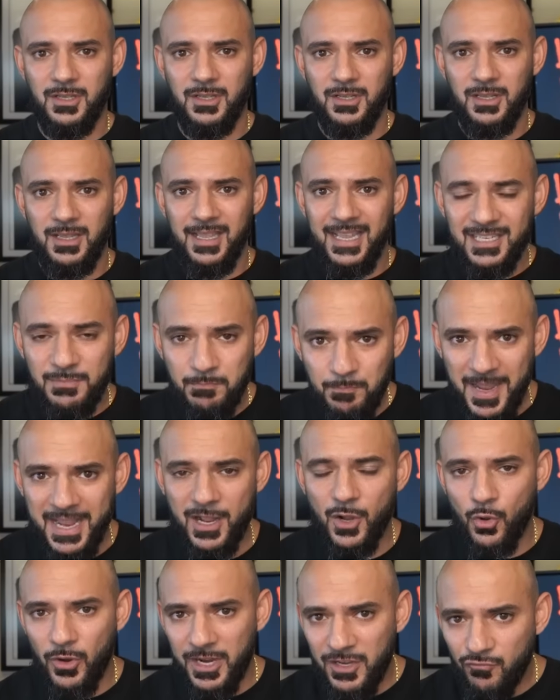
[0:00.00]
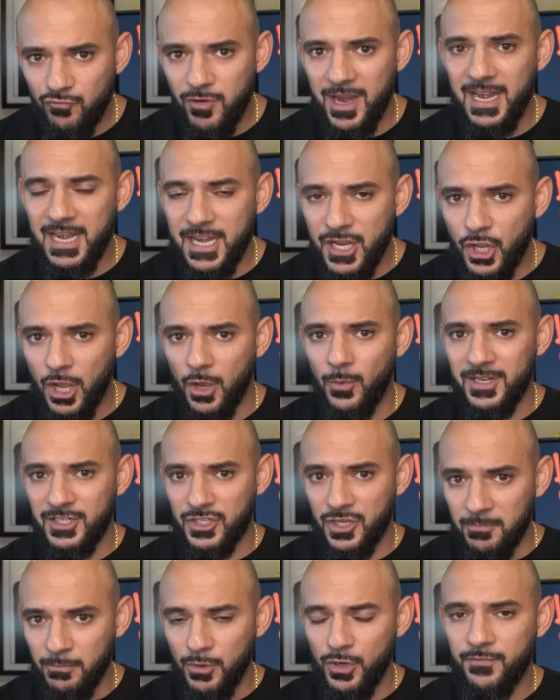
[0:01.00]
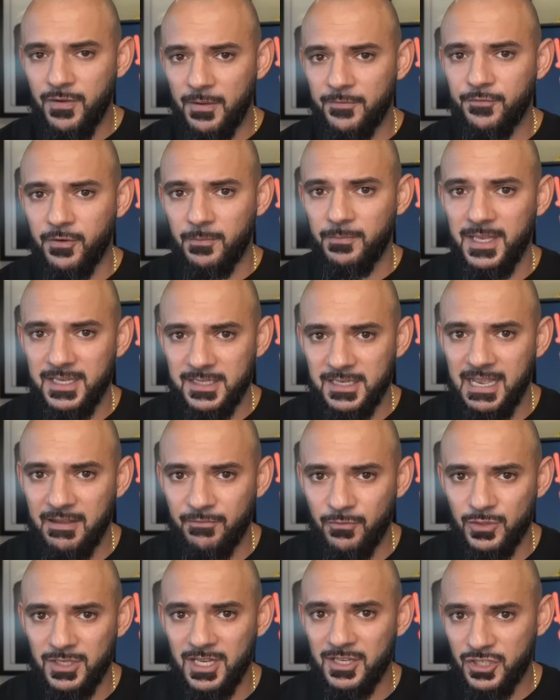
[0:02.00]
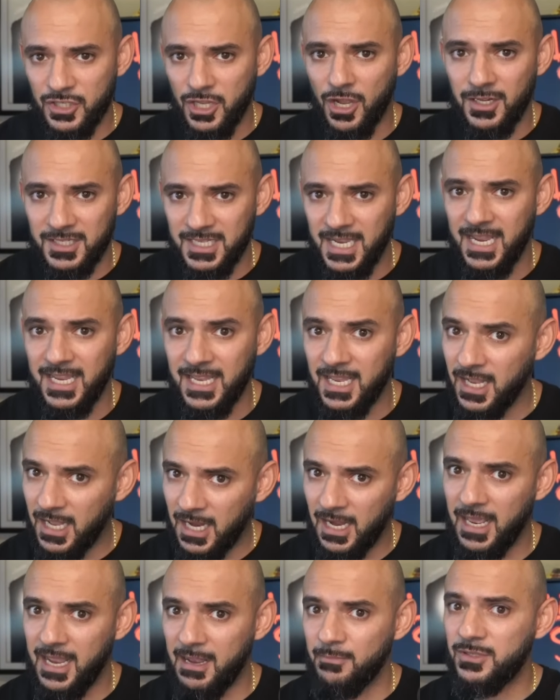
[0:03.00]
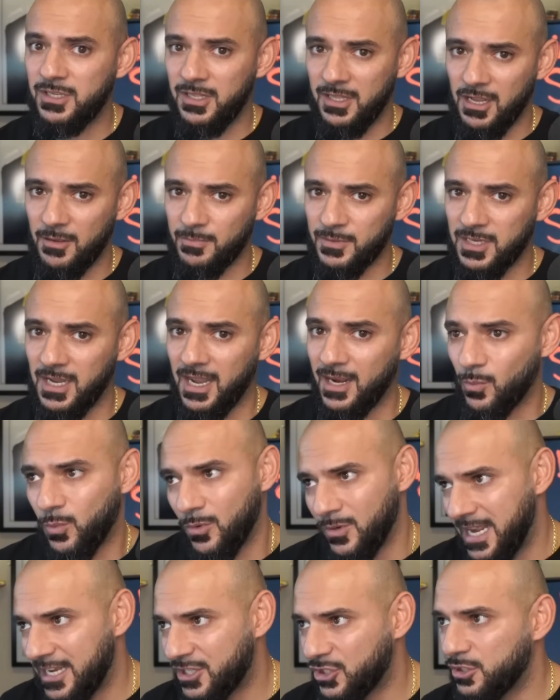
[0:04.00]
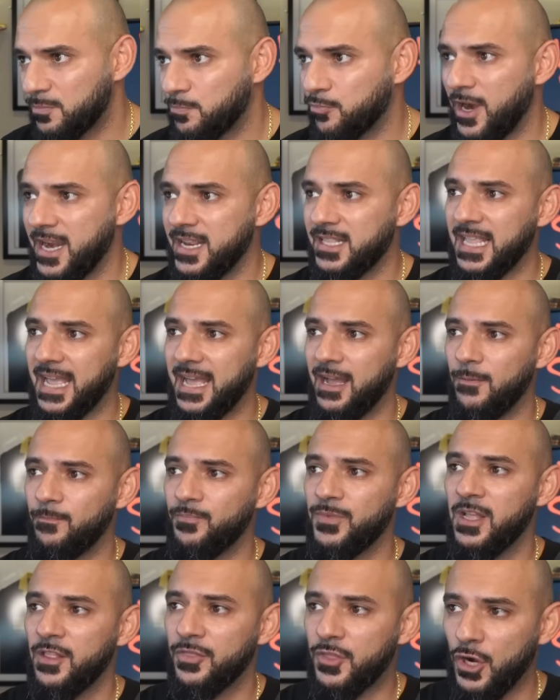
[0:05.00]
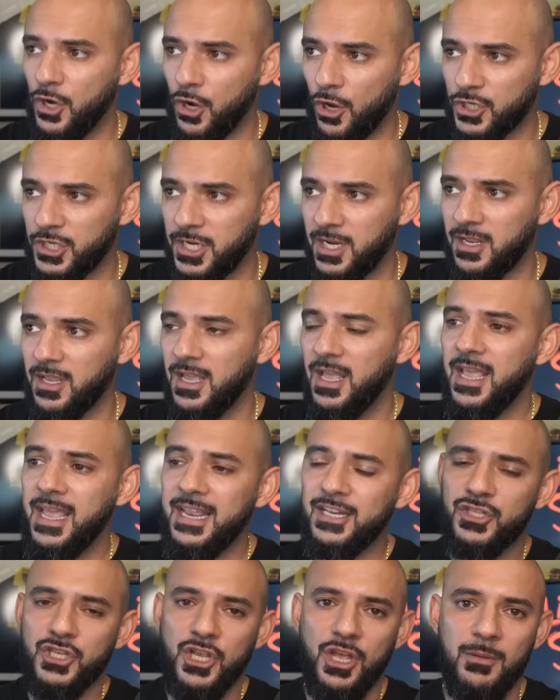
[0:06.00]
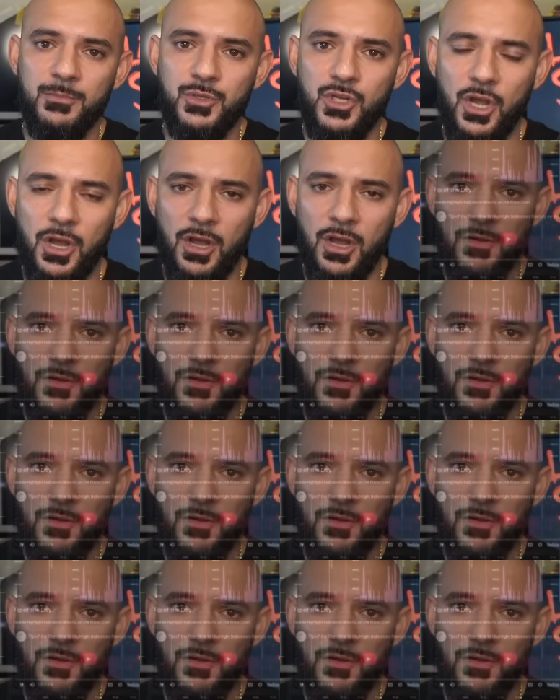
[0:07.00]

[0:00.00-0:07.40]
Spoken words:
is Bitcoin really going to move up from these levels and start taking claim to the upside? Well, let's just break down the logic in terms of